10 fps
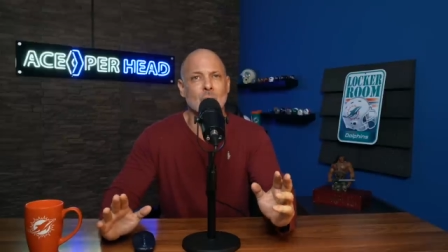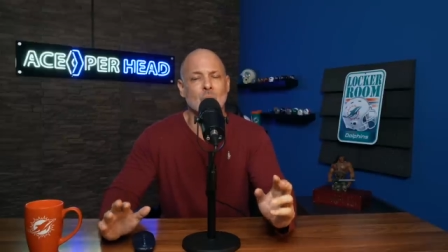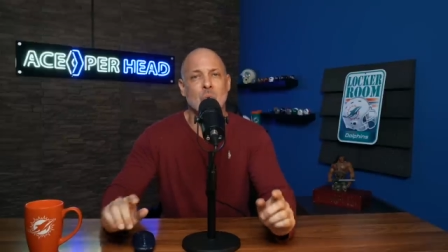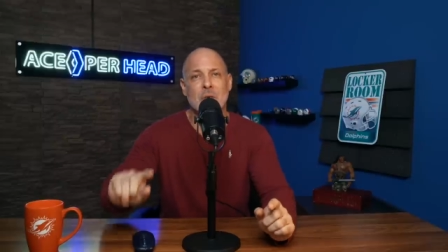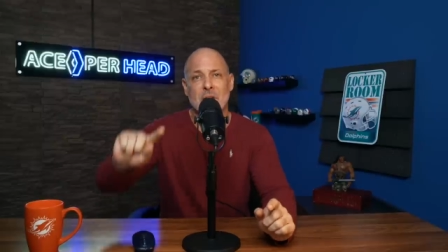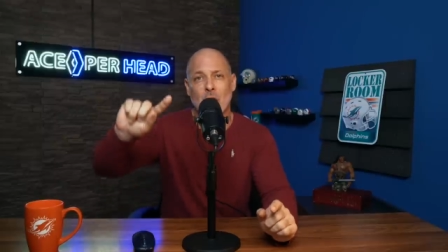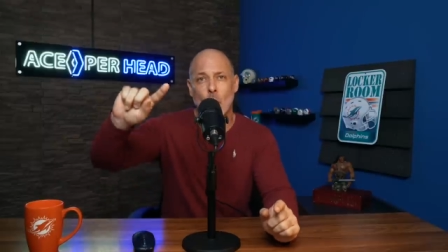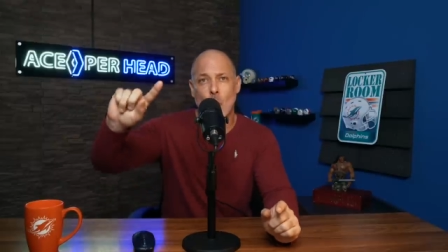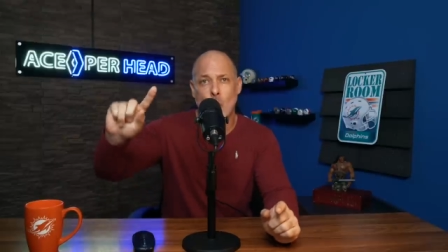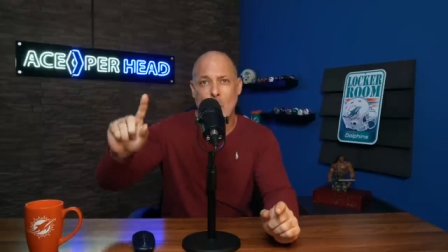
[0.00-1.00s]
with a
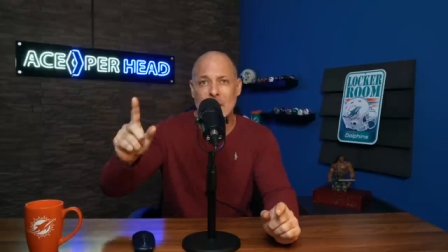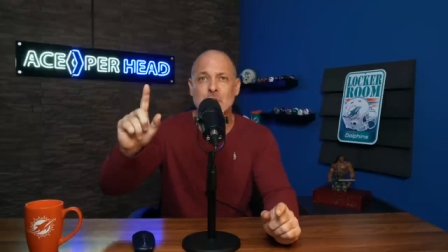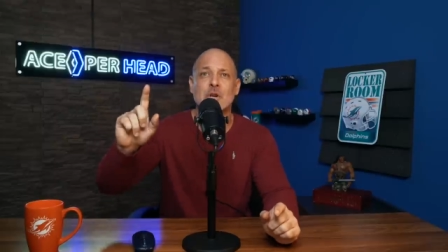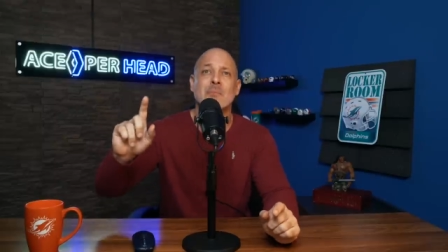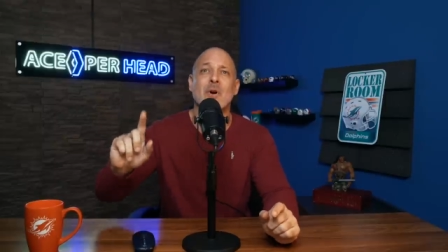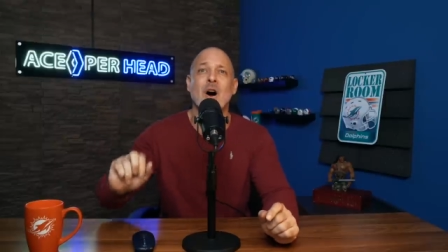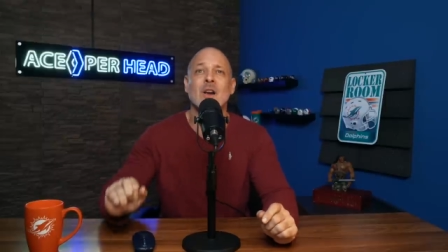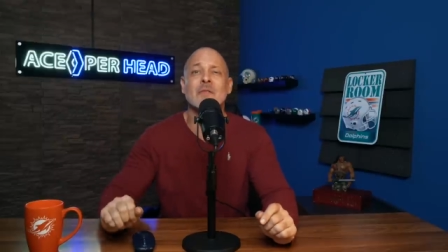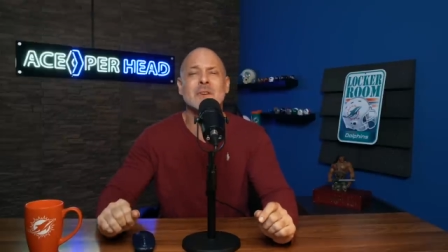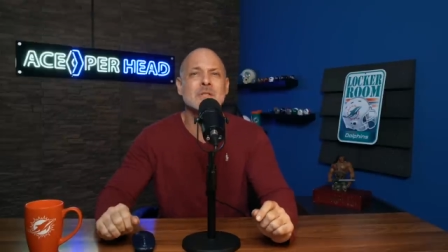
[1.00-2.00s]
question
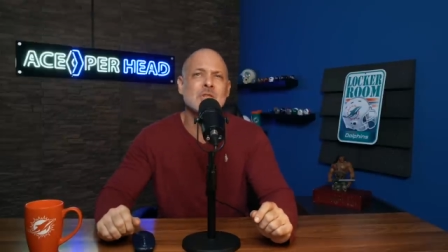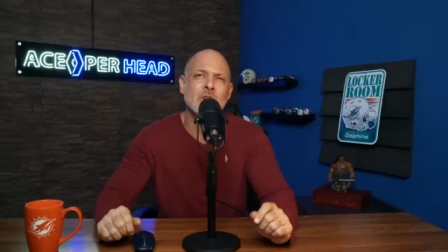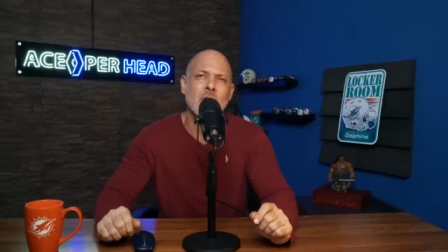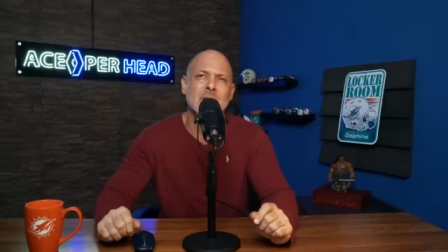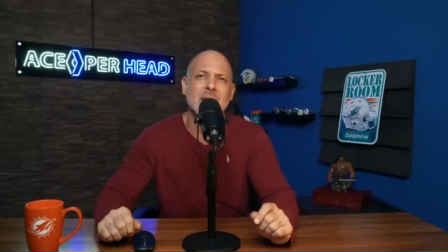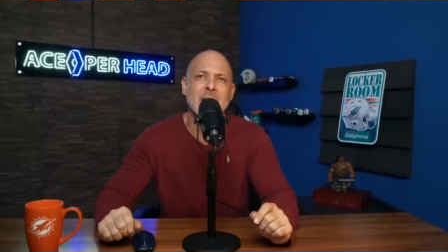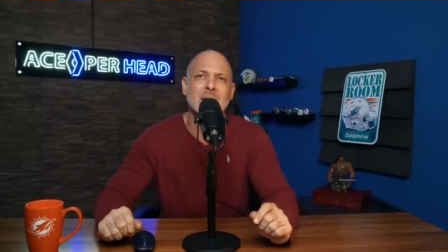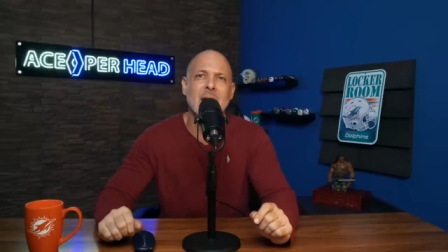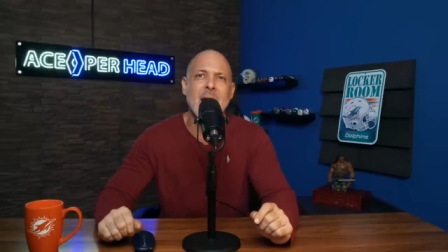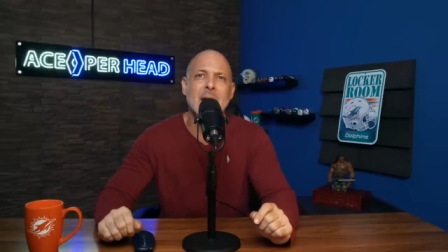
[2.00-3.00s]
mark of concern at the
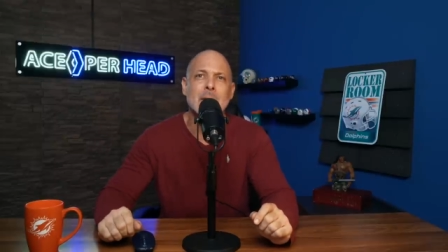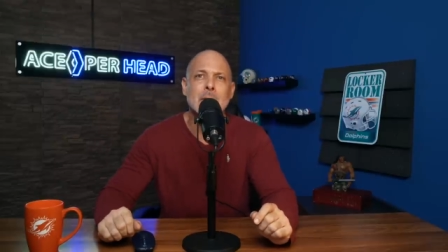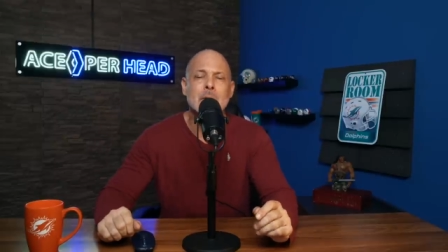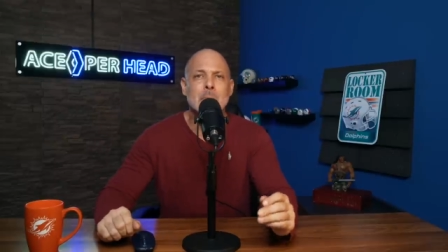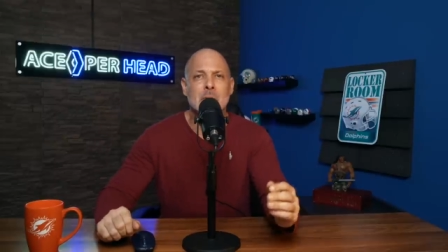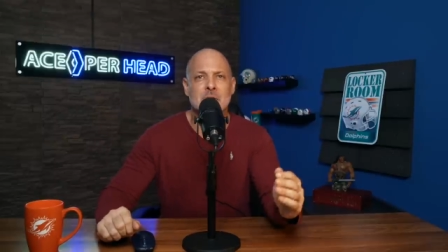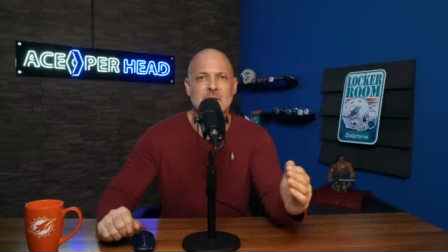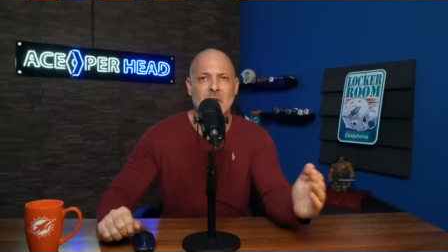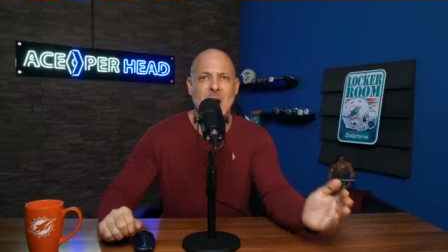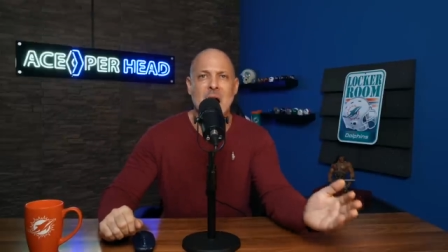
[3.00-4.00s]
end of that because
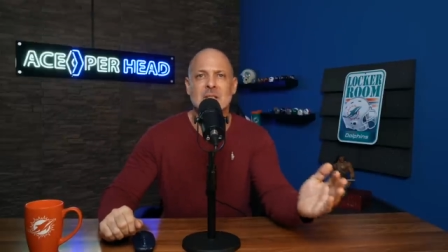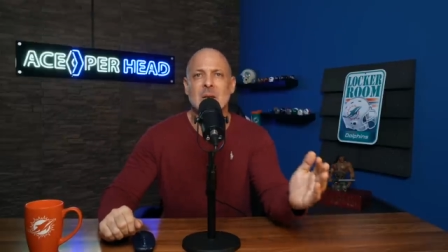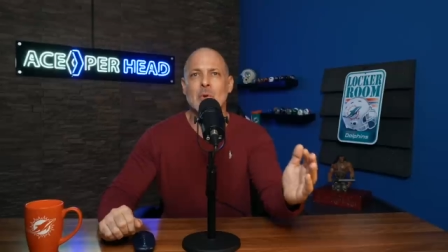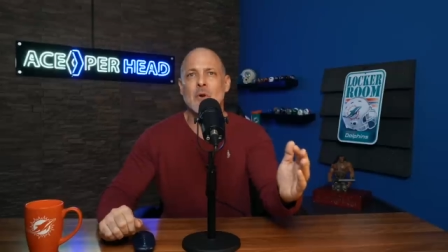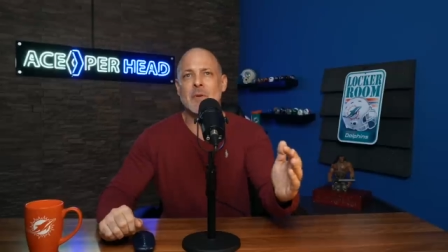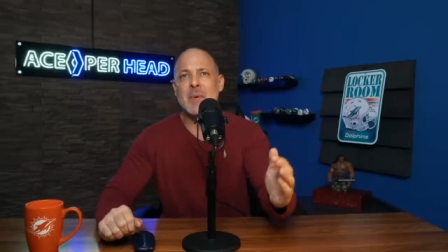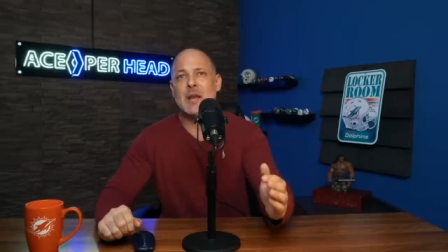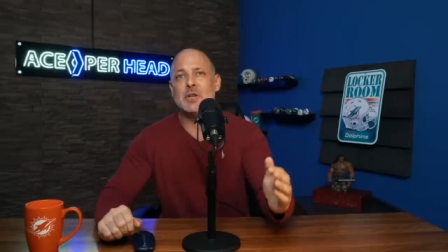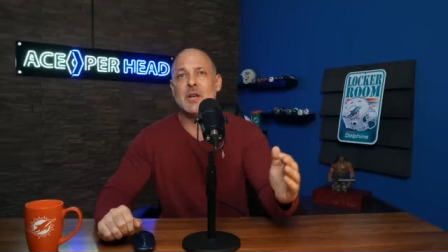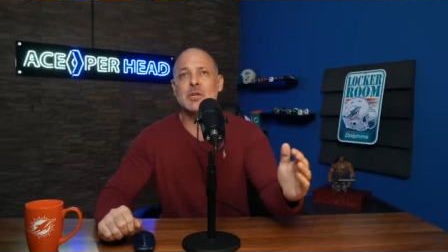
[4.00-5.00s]
Terron's coming off a
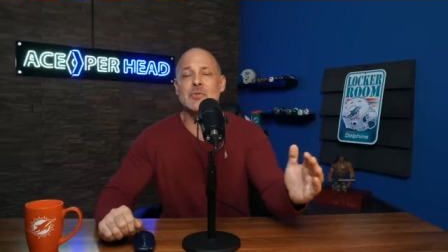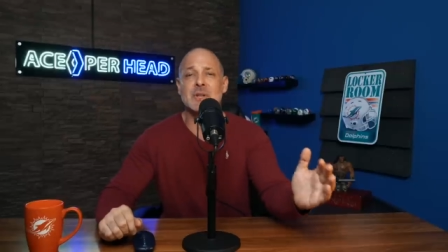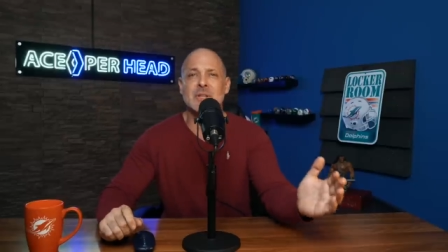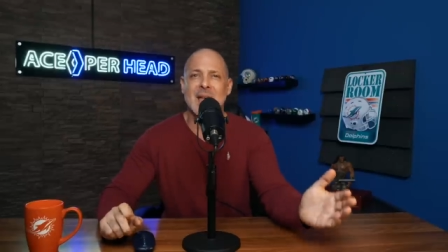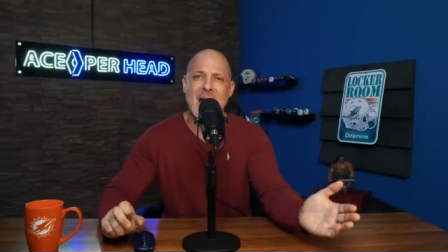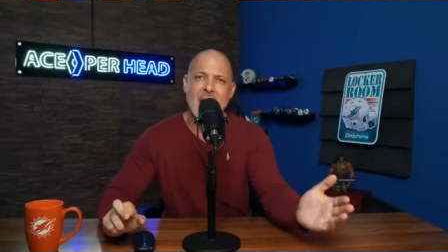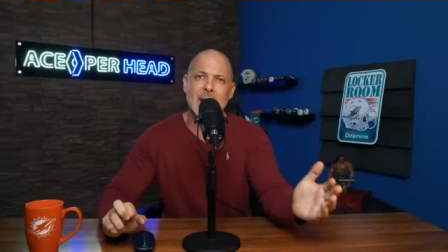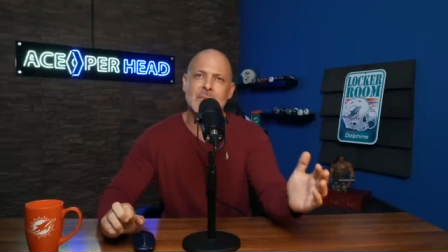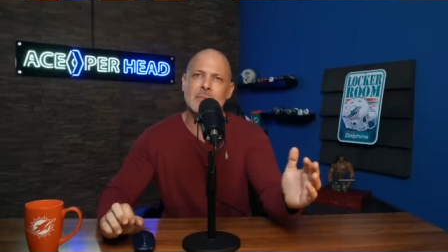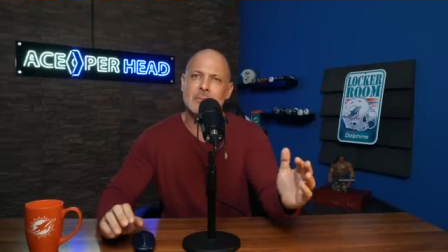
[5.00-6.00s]
major injury. He's
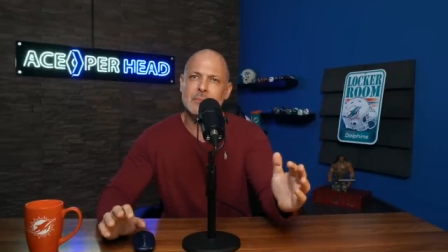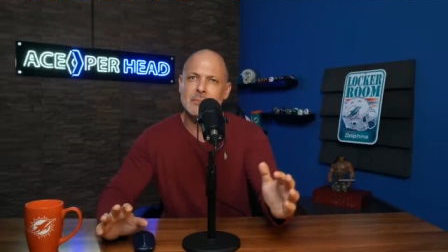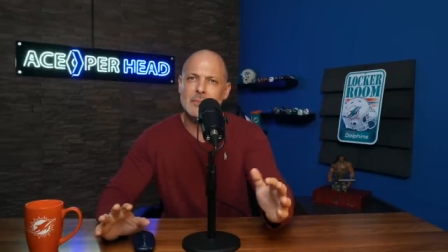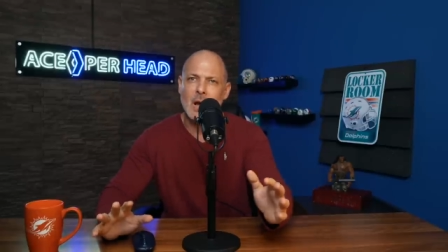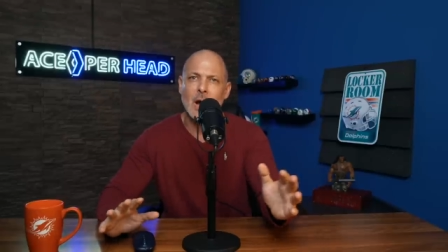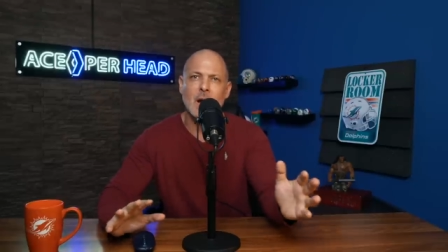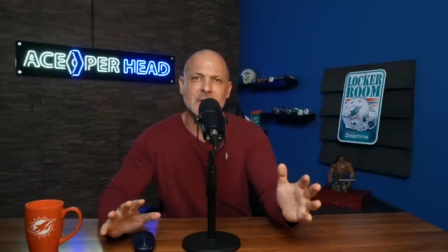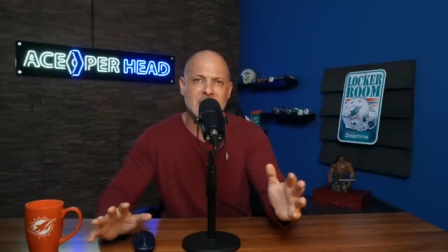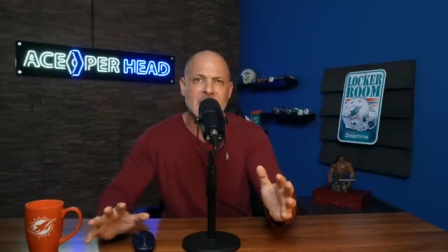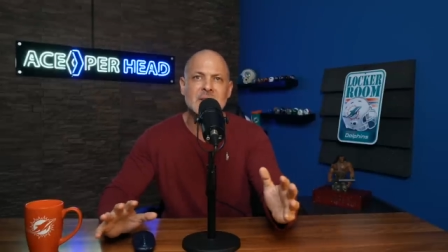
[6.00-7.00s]
had a
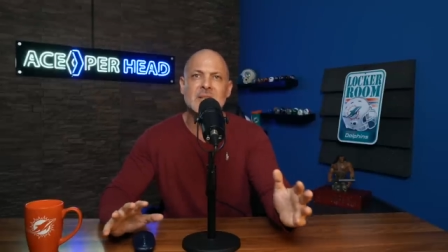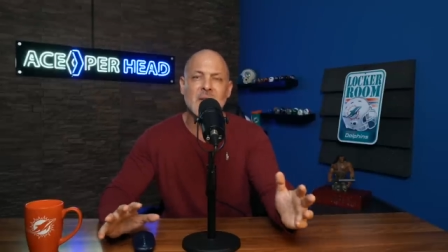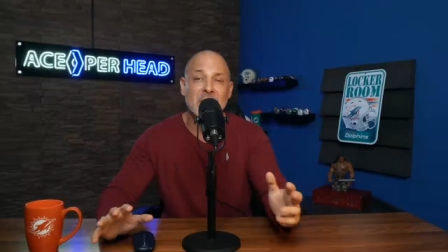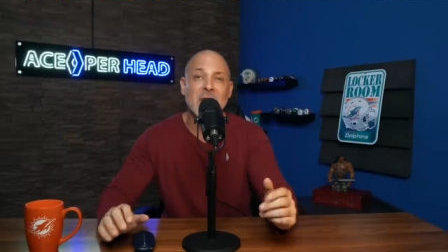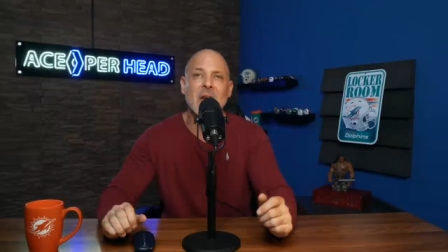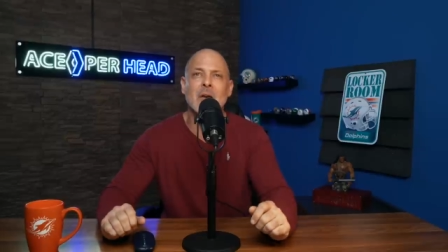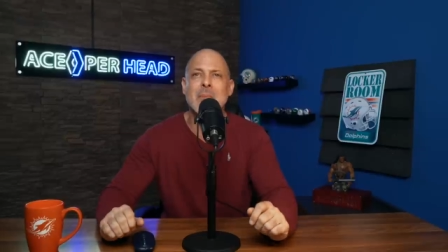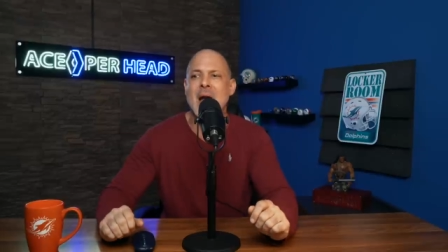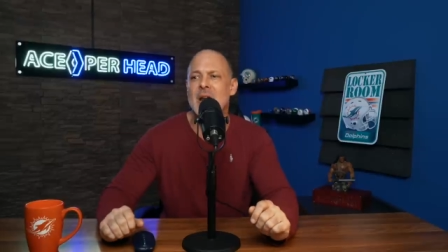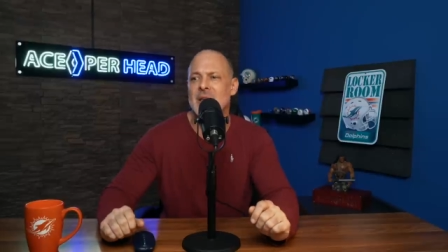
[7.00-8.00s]
decent, a fair
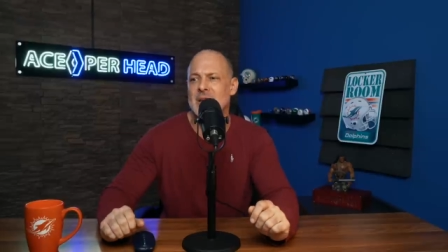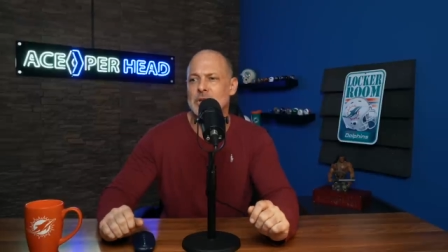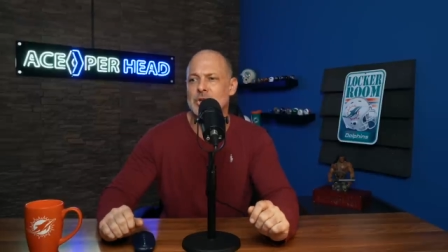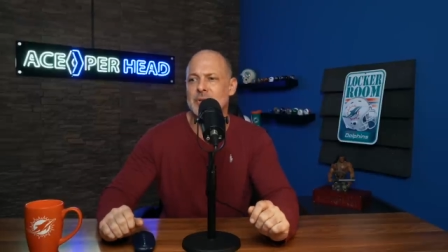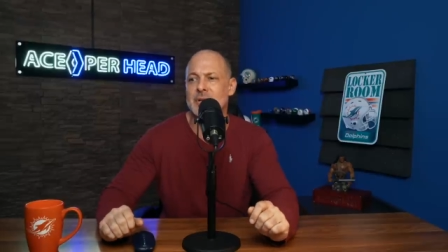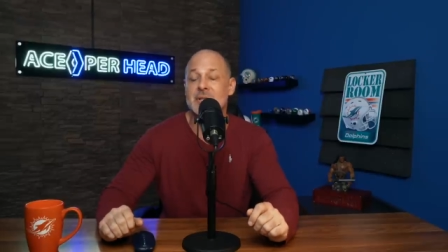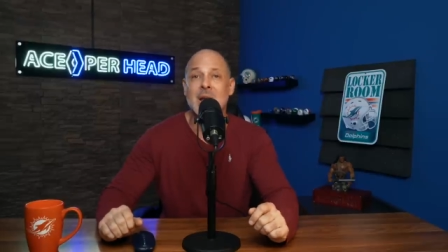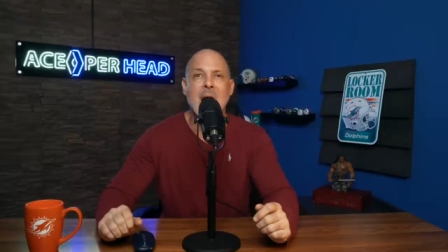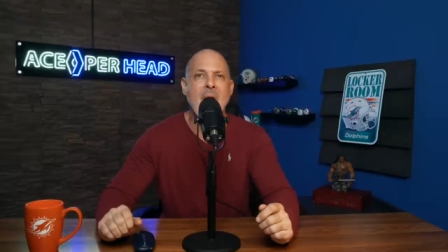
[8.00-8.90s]
amount of injuries.